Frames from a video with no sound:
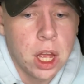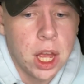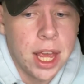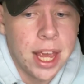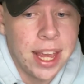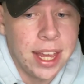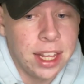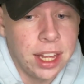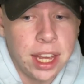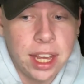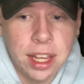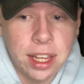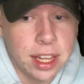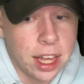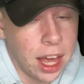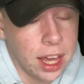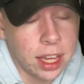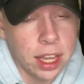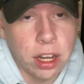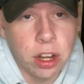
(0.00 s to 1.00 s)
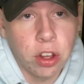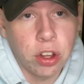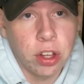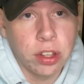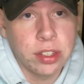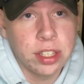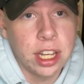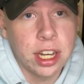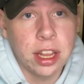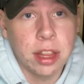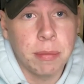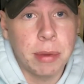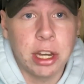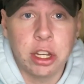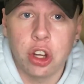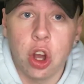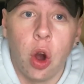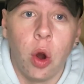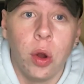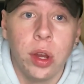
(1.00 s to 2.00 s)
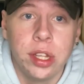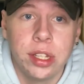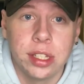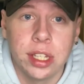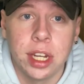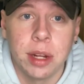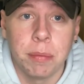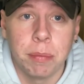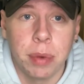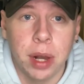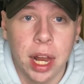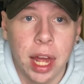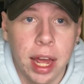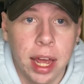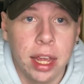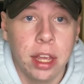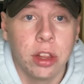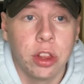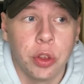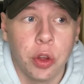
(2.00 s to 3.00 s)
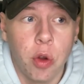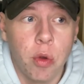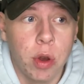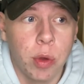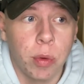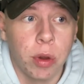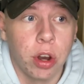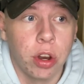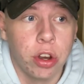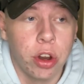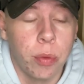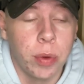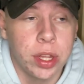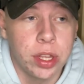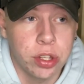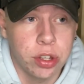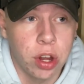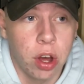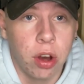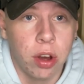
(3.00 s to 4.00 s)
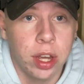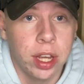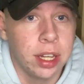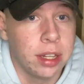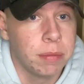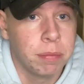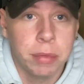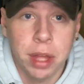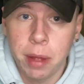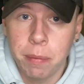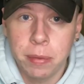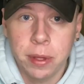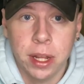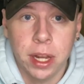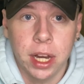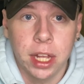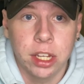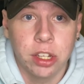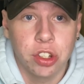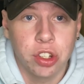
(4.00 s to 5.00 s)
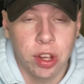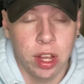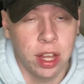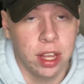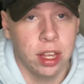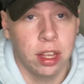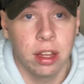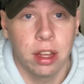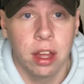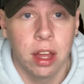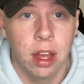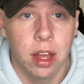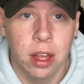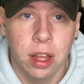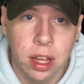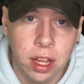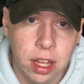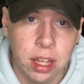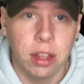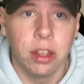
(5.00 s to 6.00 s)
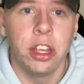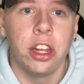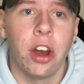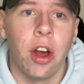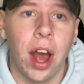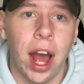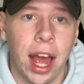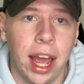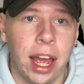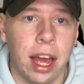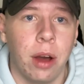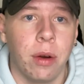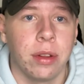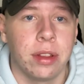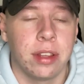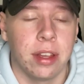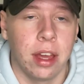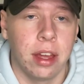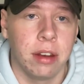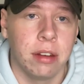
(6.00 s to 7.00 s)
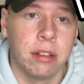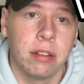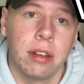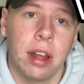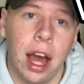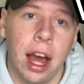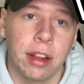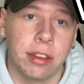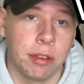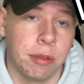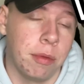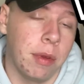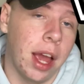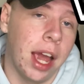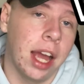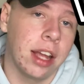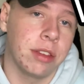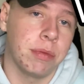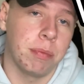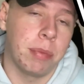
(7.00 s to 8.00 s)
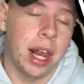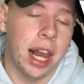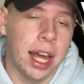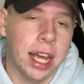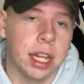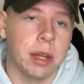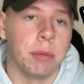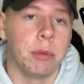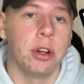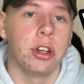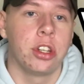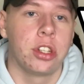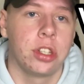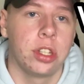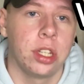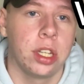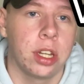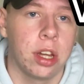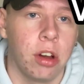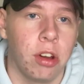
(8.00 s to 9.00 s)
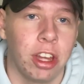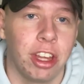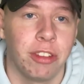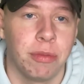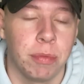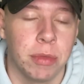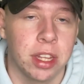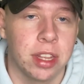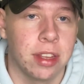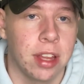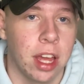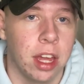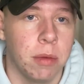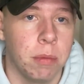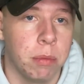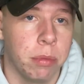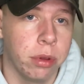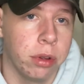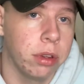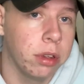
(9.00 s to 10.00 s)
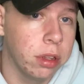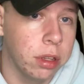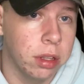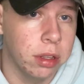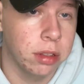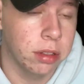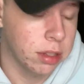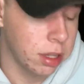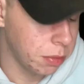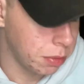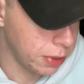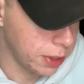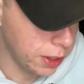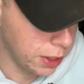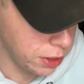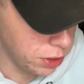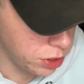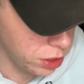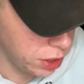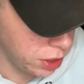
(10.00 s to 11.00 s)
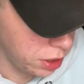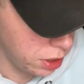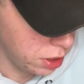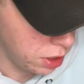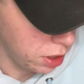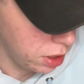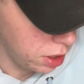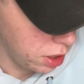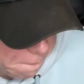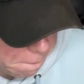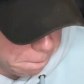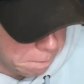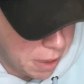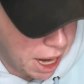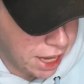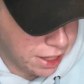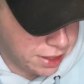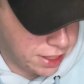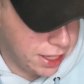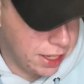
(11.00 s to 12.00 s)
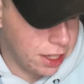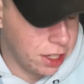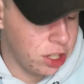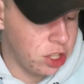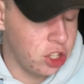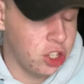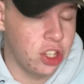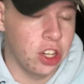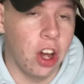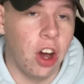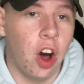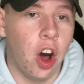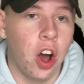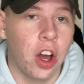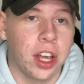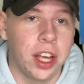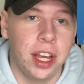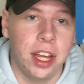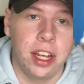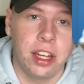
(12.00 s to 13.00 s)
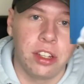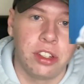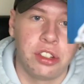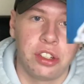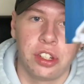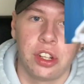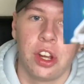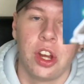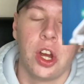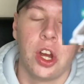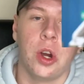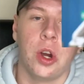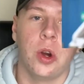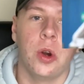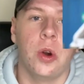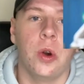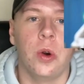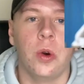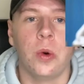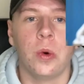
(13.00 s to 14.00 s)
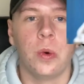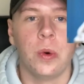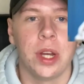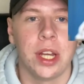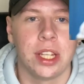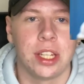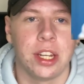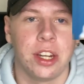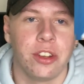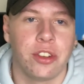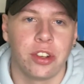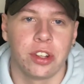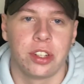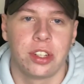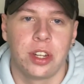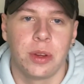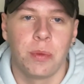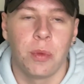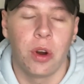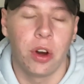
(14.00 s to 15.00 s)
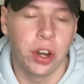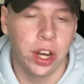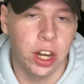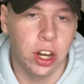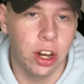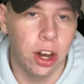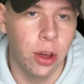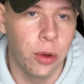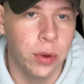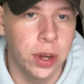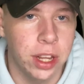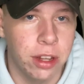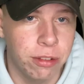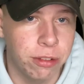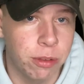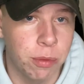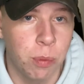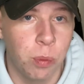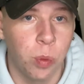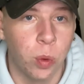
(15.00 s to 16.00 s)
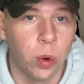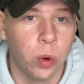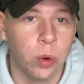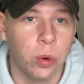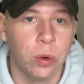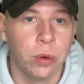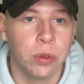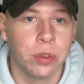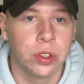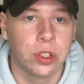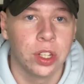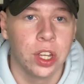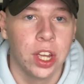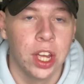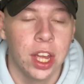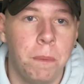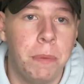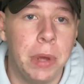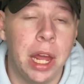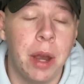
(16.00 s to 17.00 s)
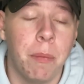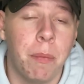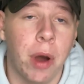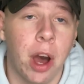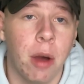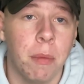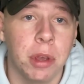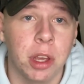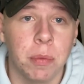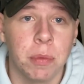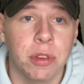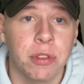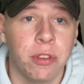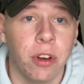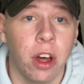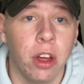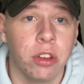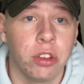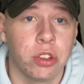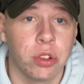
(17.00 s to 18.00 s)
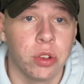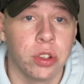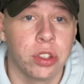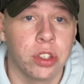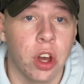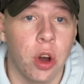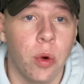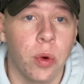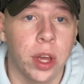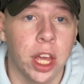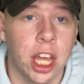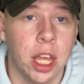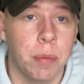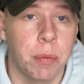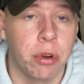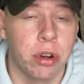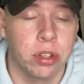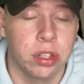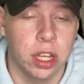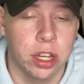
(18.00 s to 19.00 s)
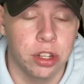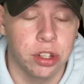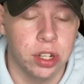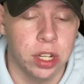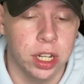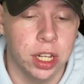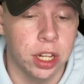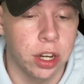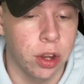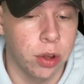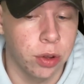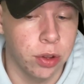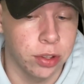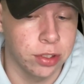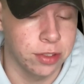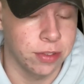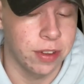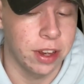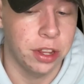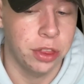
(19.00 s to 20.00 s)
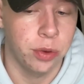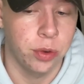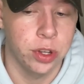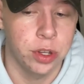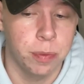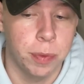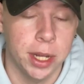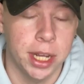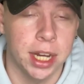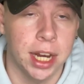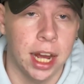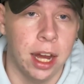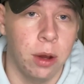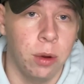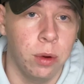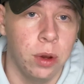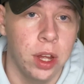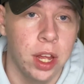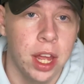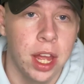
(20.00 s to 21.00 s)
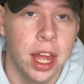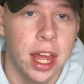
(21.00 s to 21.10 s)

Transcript: He again, like I said, in the match I've seen him play, the only one I know he started, kept a clean sheet. 8 out of 10. Hasn't played much, so you can't give him the 10, but he's kept a clean sheet. Matthias Sarkic, always an interesting one. Loanee from Wolves. Being Birmingham's first choice goalkeeper, essentially, because of Etheridge being out.